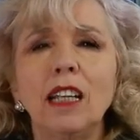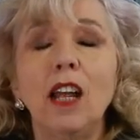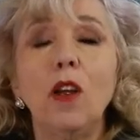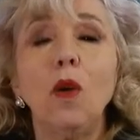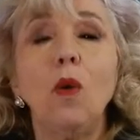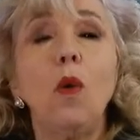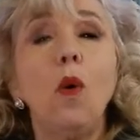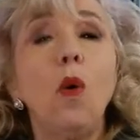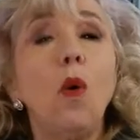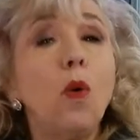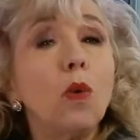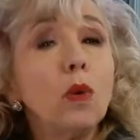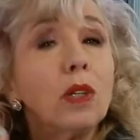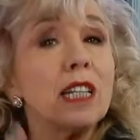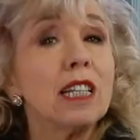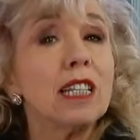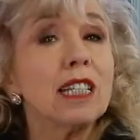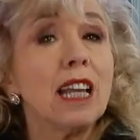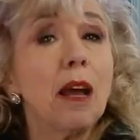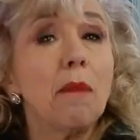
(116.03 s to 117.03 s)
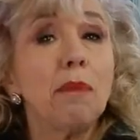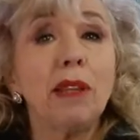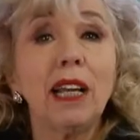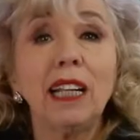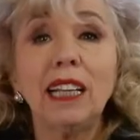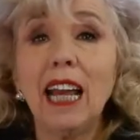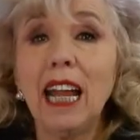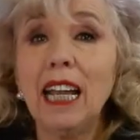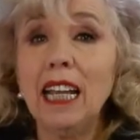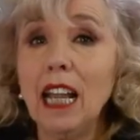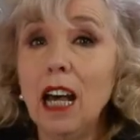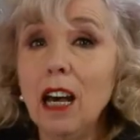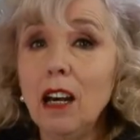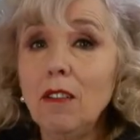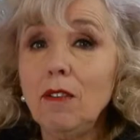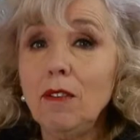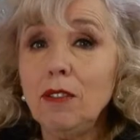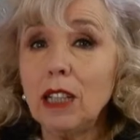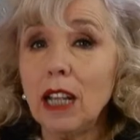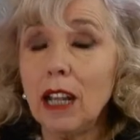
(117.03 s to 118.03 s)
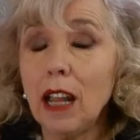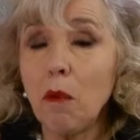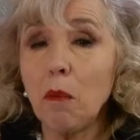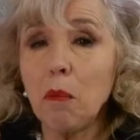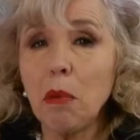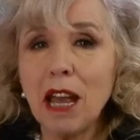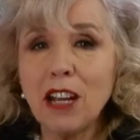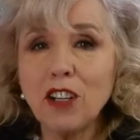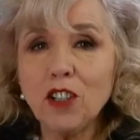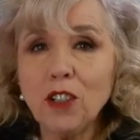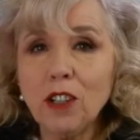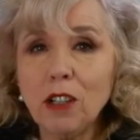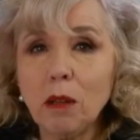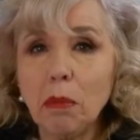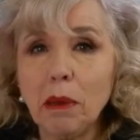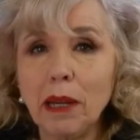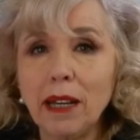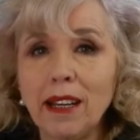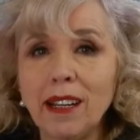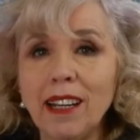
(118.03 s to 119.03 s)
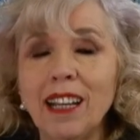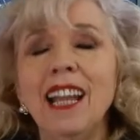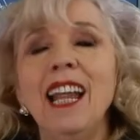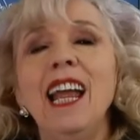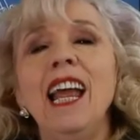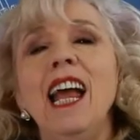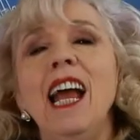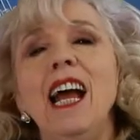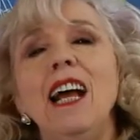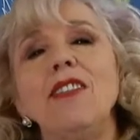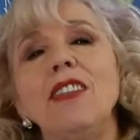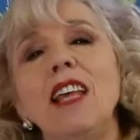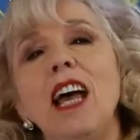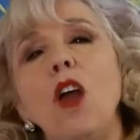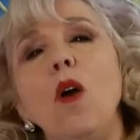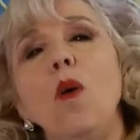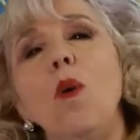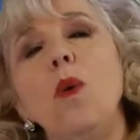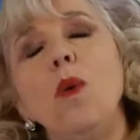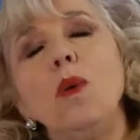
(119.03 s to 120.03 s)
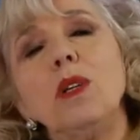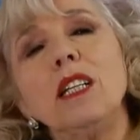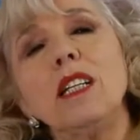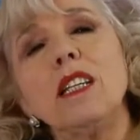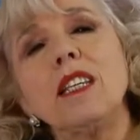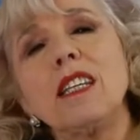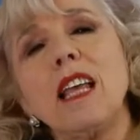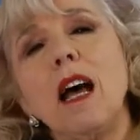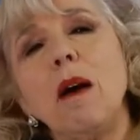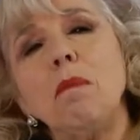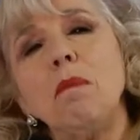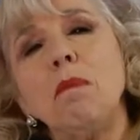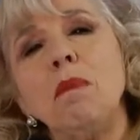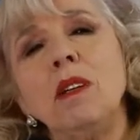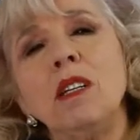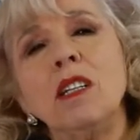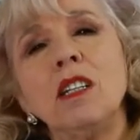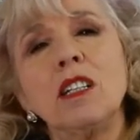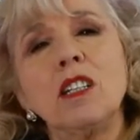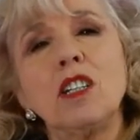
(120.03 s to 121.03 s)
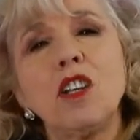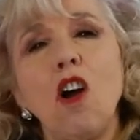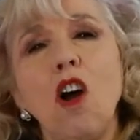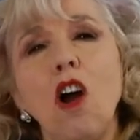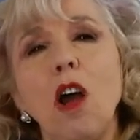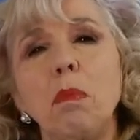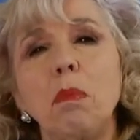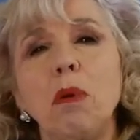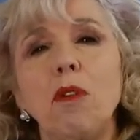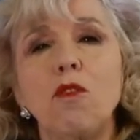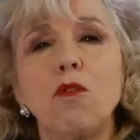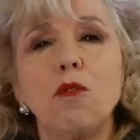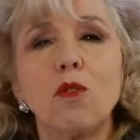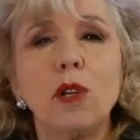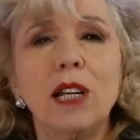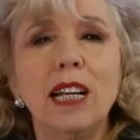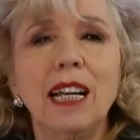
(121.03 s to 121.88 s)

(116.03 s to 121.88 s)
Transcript: They all did something they loved, that they were passionate about, and they all did some type of